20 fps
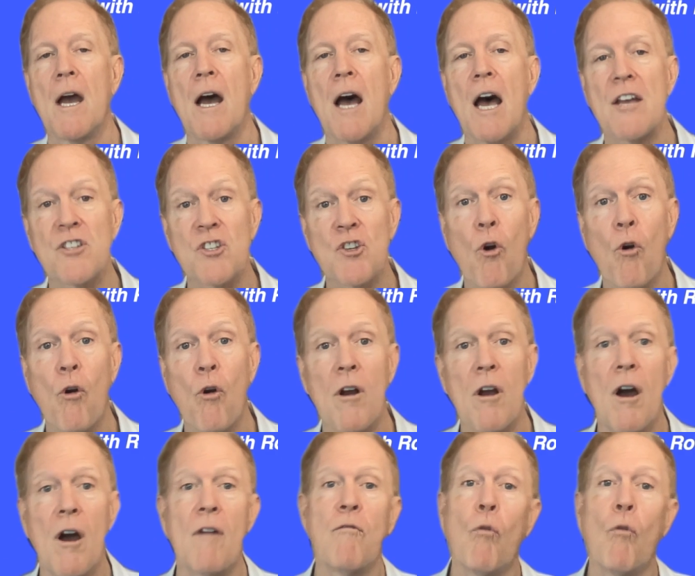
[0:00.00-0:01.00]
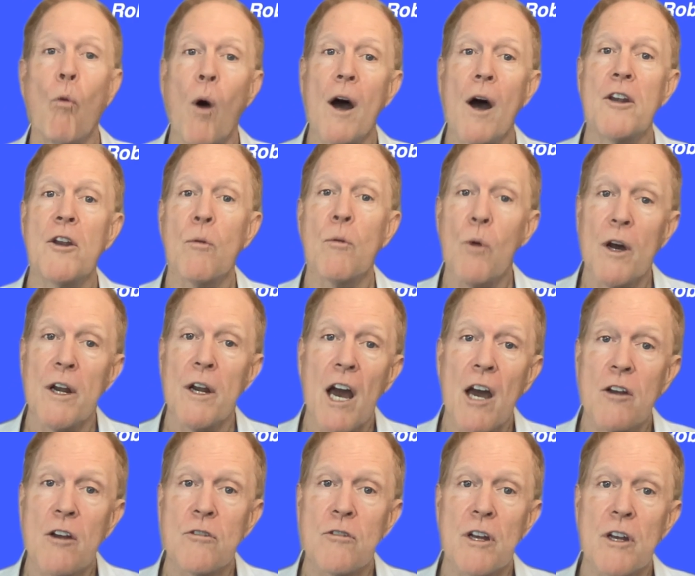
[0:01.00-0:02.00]
A score of 1 to
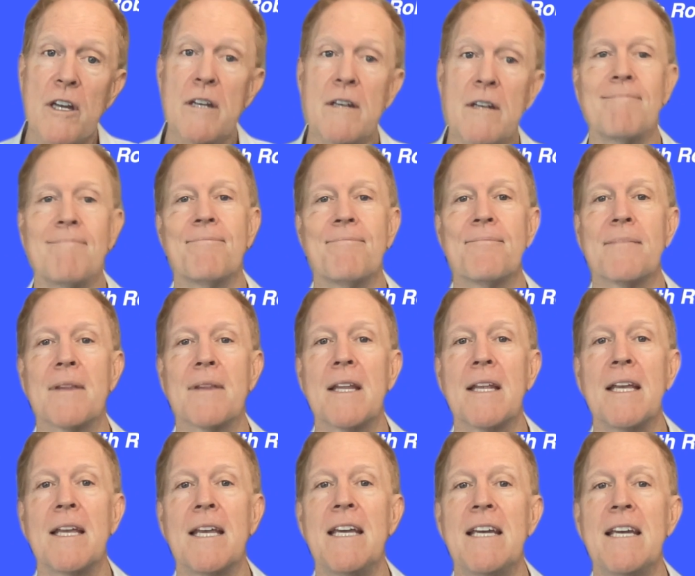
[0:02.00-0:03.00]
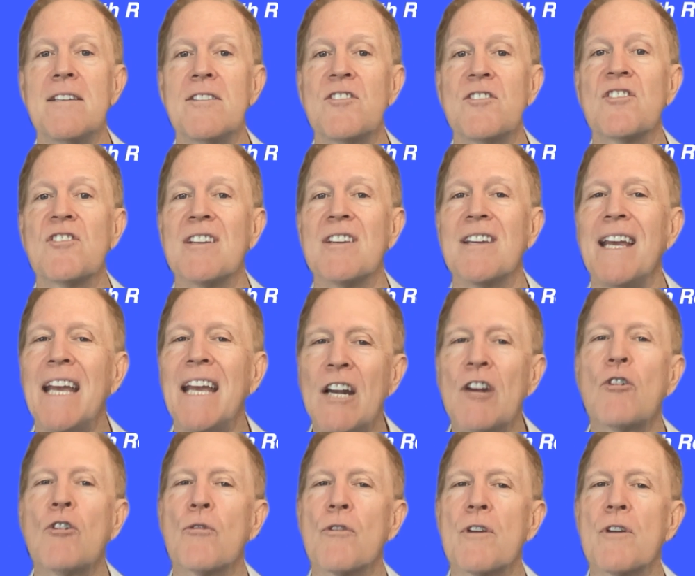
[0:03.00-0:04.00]
100 is
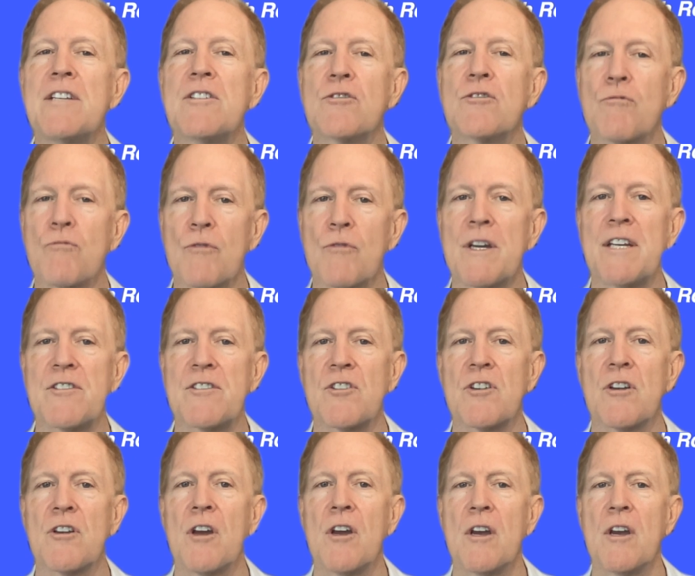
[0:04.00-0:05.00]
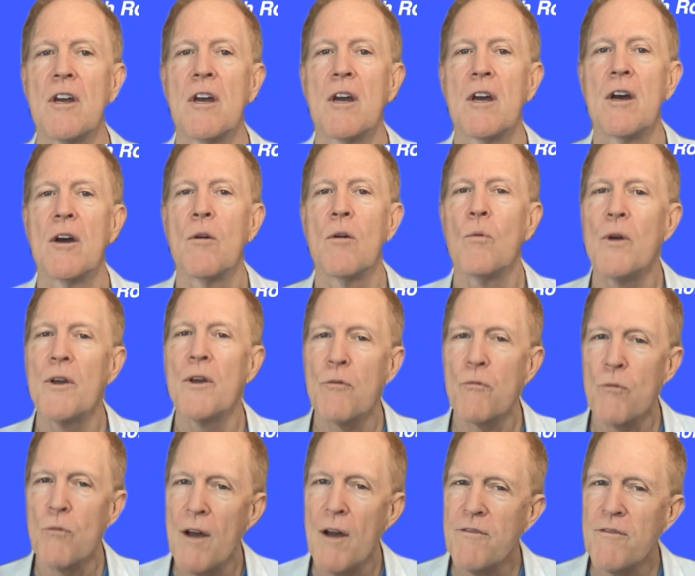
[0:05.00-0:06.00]
increased risk with
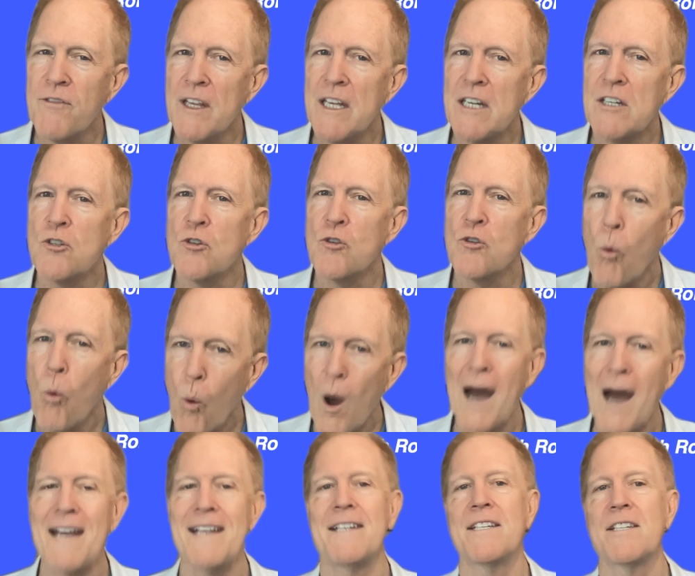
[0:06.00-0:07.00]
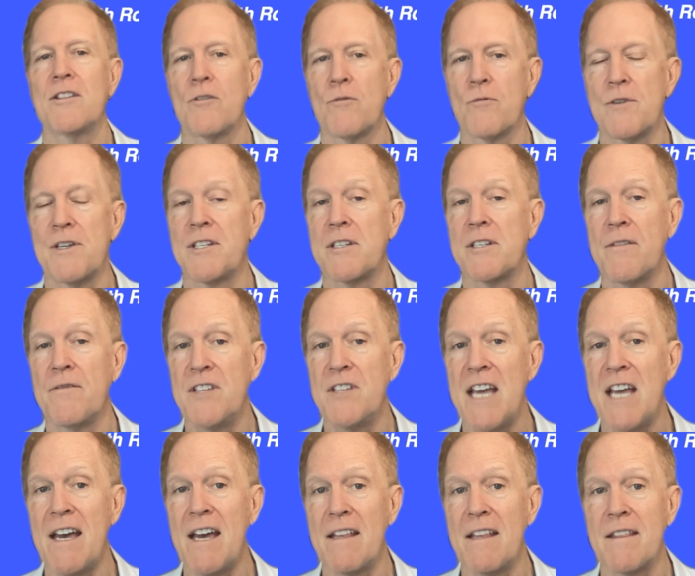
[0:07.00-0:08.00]
roughly twice the risk of
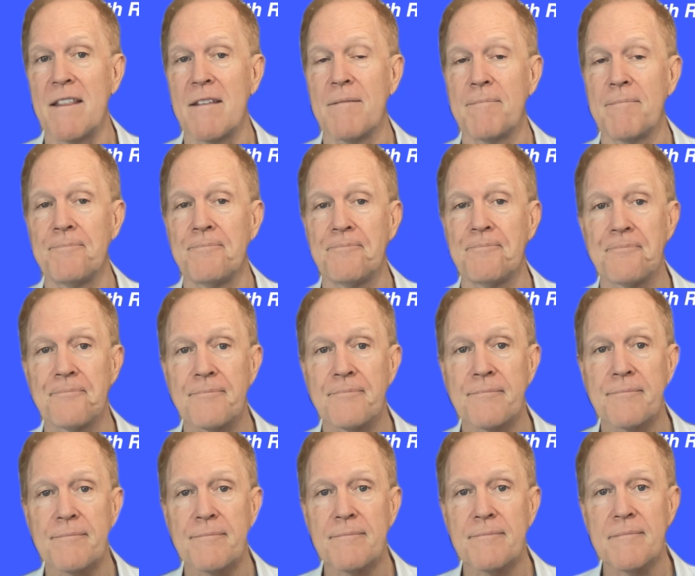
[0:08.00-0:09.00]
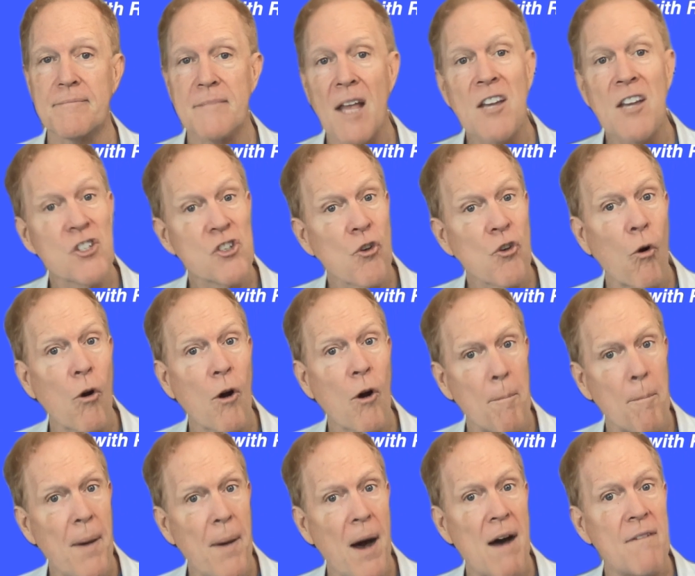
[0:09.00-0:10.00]
death. A score
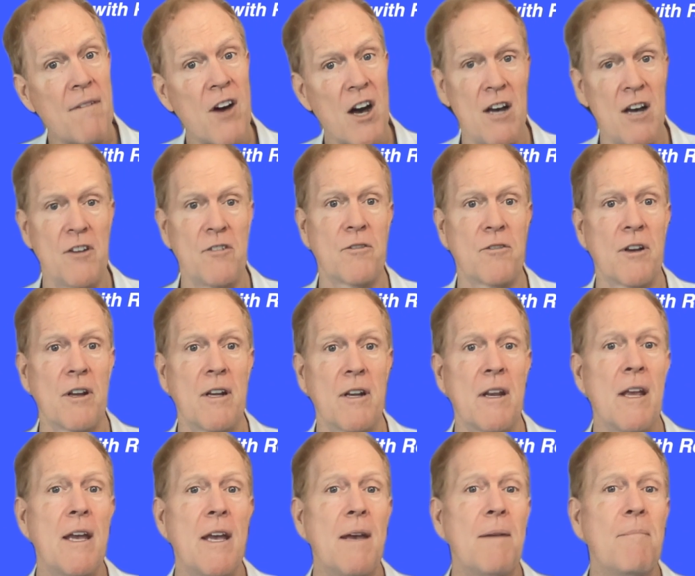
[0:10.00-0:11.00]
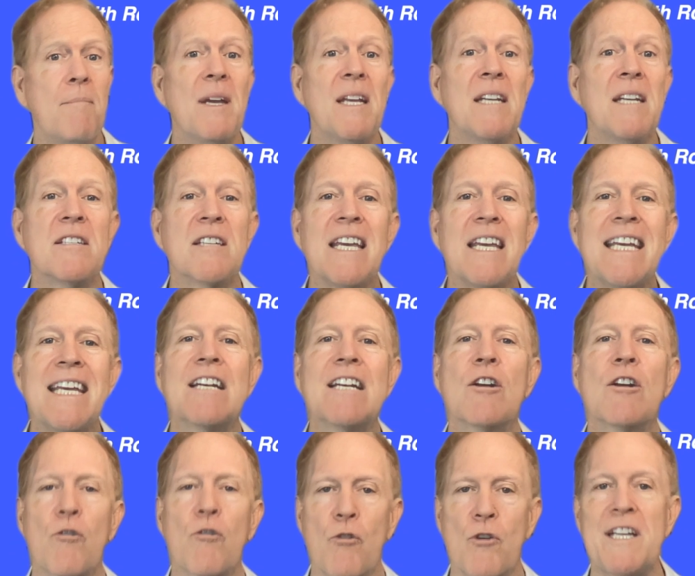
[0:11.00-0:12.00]
above 100 means
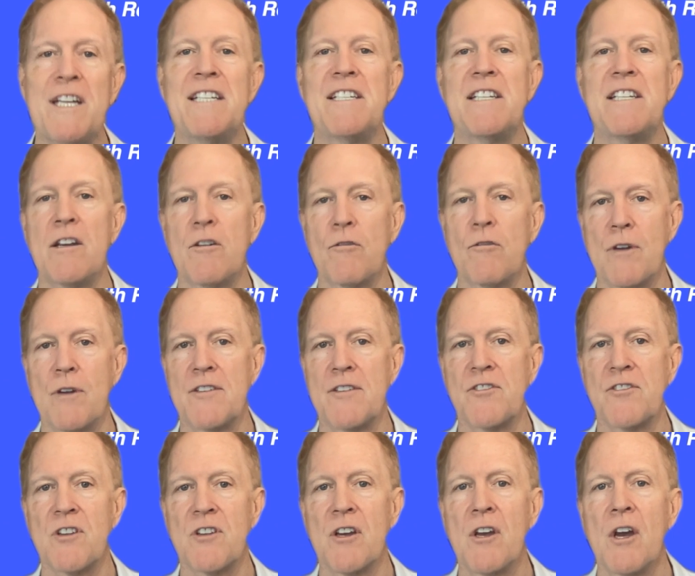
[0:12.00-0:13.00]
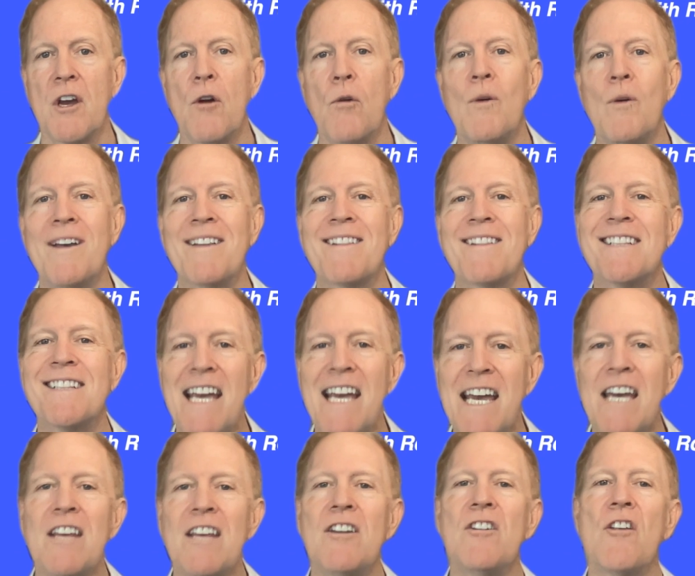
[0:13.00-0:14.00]
increasing risk with
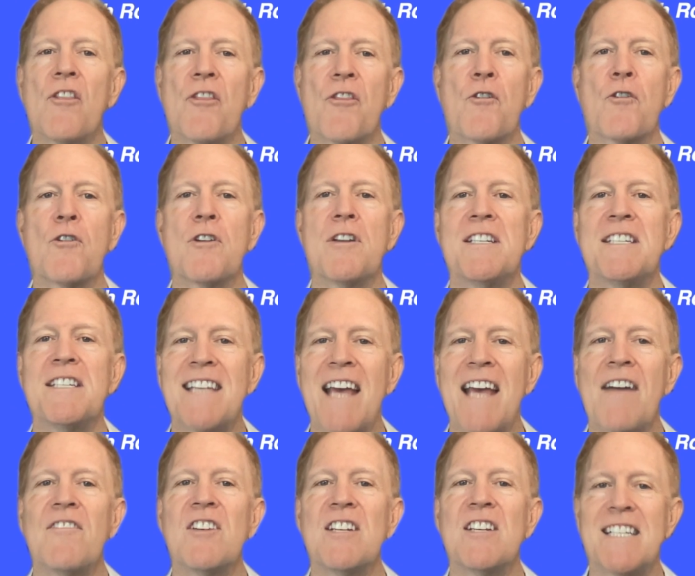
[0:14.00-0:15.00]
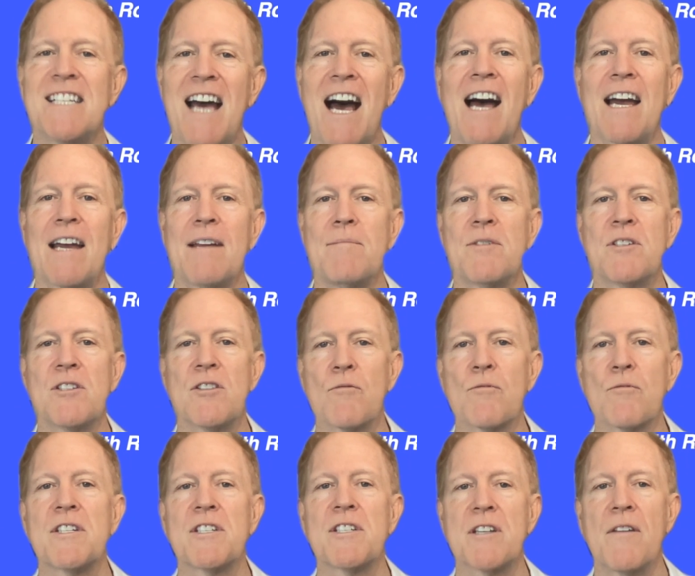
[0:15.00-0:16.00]
10 to 37 times the
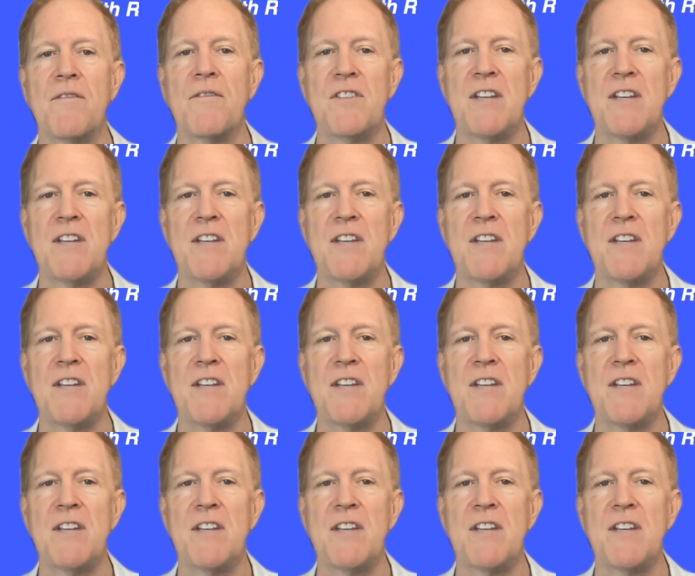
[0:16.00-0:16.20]
risk of